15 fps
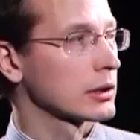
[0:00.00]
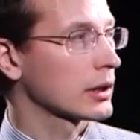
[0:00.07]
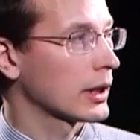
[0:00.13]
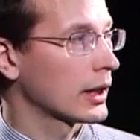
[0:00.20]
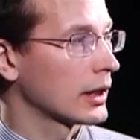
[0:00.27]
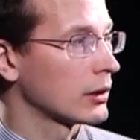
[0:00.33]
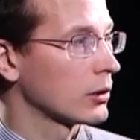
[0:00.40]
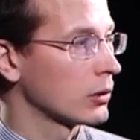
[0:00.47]

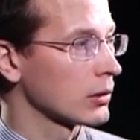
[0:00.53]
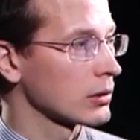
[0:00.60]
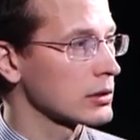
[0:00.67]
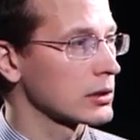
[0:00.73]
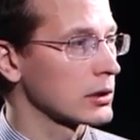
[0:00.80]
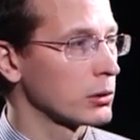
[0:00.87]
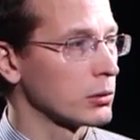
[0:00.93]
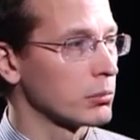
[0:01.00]
can
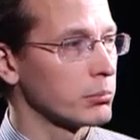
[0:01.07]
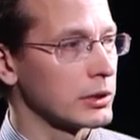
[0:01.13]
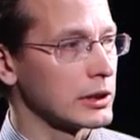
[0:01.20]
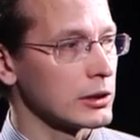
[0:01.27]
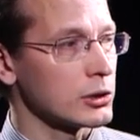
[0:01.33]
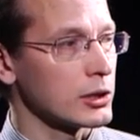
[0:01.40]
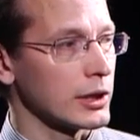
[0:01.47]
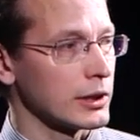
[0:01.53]
also be
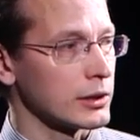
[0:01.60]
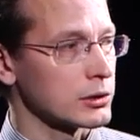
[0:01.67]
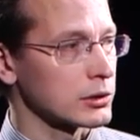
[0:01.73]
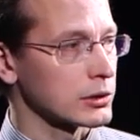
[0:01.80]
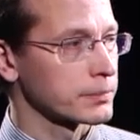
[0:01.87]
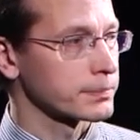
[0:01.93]
changed.